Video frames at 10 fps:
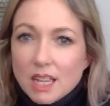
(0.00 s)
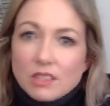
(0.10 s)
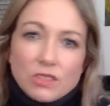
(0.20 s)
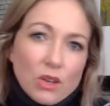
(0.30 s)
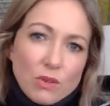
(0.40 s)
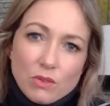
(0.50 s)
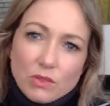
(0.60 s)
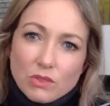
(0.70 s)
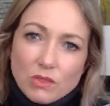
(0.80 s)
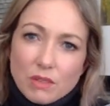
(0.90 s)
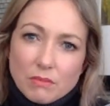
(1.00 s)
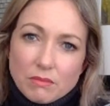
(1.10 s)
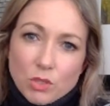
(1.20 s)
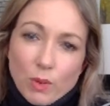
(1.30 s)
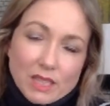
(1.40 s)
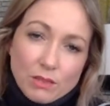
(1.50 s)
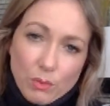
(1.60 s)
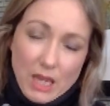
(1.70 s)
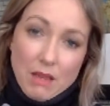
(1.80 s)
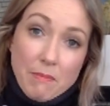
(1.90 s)
So twice a
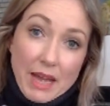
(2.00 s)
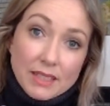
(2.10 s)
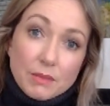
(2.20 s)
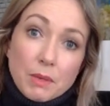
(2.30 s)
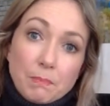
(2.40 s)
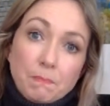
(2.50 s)
week maximum.